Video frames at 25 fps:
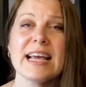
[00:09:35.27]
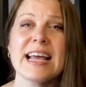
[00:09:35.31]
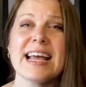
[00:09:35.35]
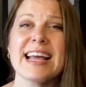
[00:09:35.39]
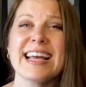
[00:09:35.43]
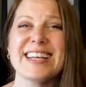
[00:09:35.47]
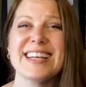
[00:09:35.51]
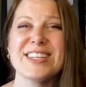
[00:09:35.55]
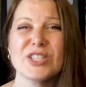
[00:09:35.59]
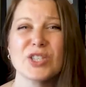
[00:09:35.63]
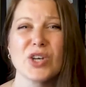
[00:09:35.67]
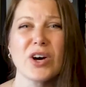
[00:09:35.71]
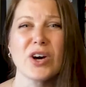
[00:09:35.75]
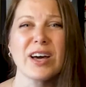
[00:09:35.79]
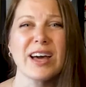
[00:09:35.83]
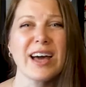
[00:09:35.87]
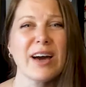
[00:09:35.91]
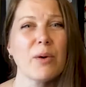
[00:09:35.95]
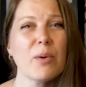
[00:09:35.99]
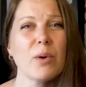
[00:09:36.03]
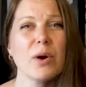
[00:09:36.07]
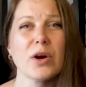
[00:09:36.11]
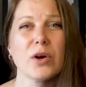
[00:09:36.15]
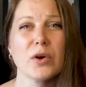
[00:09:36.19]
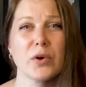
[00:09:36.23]
He saw
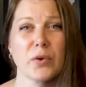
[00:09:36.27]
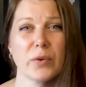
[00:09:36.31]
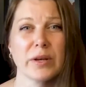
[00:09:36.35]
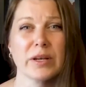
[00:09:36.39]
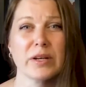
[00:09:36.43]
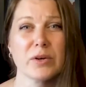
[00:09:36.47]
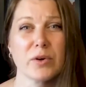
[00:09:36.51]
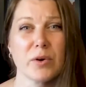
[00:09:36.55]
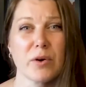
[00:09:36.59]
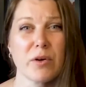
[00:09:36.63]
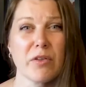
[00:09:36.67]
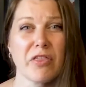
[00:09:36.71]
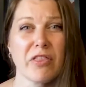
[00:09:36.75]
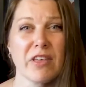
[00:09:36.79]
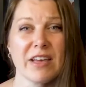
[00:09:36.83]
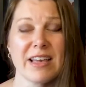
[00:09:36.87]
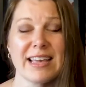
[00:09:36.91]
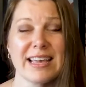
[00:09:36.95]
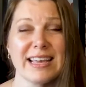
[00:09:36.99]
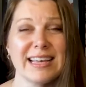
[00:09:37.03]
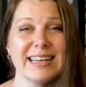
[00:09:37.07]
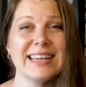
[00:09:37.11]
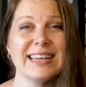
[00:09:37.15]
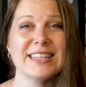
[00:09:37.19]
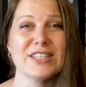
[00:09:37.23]
how our critical
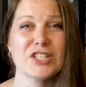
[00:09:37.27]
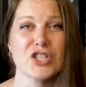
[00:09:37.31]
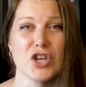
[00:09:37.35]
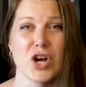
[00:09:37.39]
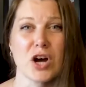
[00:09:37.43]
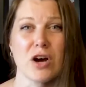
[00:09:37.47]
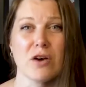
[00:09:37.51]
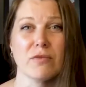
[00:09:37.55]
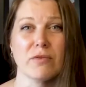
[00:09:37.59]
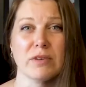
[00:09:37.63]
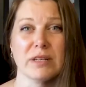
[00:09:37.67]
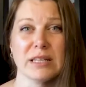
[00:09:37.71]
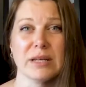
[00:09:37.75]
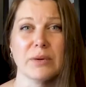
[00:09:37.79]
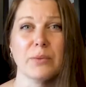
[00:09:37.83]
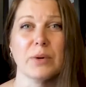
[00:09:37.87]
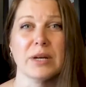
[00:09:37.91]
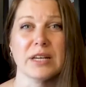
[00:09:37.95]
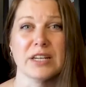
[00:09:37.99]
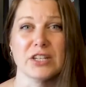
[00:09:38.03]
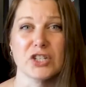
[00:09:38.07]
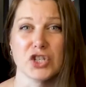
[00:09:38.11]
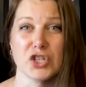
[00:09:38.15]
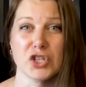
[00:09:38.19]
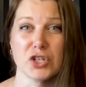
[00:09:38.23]
thinking is not really what
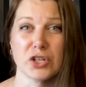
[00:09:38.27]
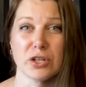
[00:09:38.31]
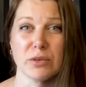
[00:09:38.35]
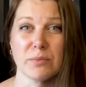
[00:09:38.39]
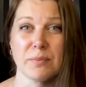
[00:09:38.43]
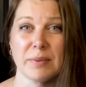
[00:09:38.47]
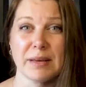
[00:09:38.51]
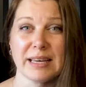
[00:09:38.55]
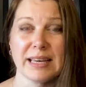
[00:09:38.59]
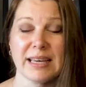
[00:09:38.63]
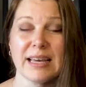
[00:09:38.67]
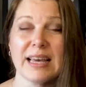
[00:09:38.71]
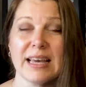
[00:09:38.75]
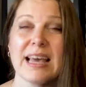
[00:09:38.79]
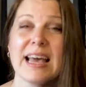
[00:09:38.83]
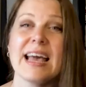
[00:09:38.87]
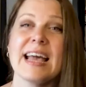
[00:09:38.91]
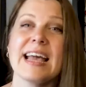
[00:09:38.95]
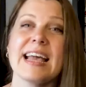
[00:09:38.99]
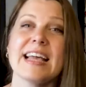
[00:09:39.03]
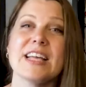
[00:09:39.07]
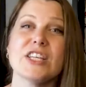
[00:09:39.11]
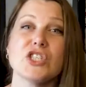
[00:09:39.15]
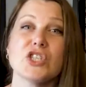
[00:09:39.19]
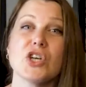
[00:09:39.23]
it should be.
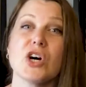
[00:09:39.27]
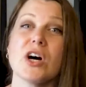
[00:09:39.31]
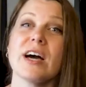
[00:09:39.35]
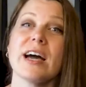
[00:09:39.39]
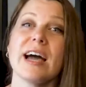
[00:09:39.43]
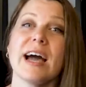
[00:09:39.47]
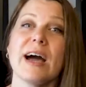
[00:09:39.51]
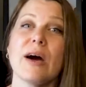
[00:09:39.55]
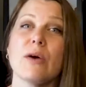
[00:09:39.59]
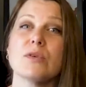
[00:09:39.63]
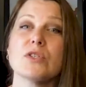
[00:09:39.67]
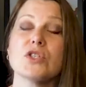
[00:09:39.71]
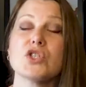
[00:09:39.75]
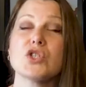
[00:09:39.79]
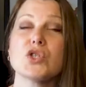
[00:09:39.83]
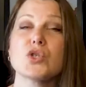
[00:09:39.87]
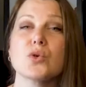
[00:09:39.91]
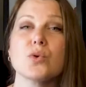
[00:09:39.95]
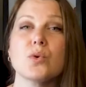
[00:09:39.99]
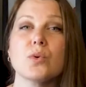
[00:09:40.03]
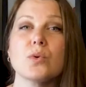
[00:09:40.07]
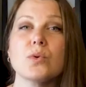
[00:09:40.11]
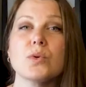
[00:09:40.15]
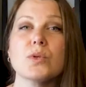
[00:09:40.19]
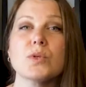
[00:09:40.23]
He saw how at
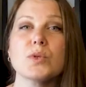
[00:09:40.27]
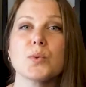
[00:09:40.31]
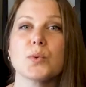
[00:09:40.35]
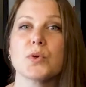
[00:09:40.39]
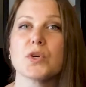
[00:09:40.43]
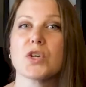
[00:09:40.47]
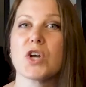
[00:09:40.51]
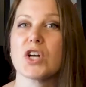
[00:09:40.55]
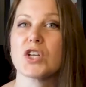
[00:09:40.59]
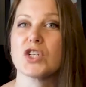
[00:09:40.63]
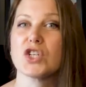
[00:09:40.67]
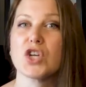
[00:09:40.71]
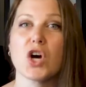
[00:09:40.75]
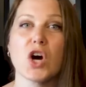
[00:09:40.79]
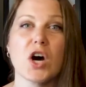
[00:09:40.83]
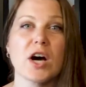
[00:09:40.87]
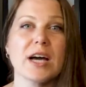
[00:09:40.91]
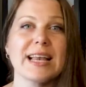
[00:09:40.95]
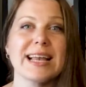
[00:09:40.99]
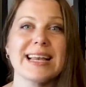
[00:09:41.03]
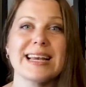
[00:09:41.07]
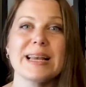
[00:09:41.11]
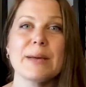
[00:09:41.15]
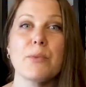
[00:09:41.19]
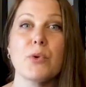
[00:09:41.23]
schools we're not taught
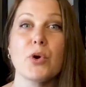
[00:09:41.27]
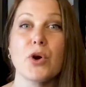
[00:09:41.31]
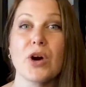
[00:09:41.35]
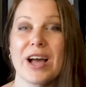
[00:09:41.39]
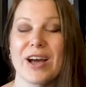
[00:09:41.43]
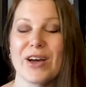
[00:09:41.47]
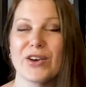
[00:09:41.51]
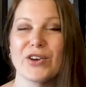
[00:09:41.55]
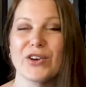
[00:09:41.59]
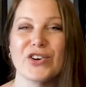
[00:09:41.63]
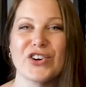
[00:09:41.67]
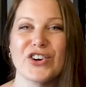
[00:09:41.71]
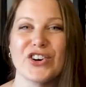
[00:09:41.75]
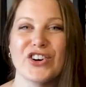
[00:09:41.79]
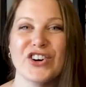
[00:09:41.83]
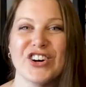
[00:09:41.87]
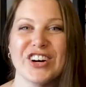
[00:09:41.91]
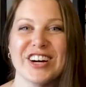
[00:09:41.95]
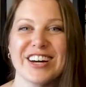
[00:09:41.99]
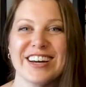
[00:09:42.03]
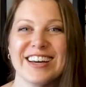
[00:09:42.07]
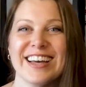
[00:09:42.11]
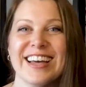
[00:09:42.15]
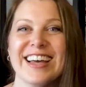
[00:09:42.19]
anymore how to cook.